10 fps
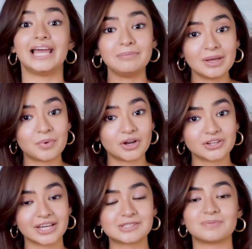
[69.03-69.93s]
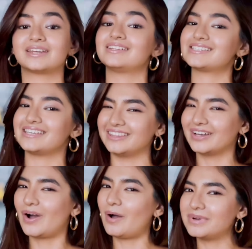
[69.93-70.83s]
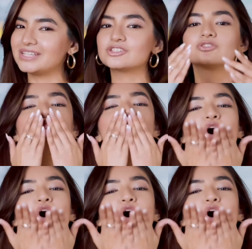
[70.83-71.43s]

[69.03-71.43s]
Tell me about your experience in the comments.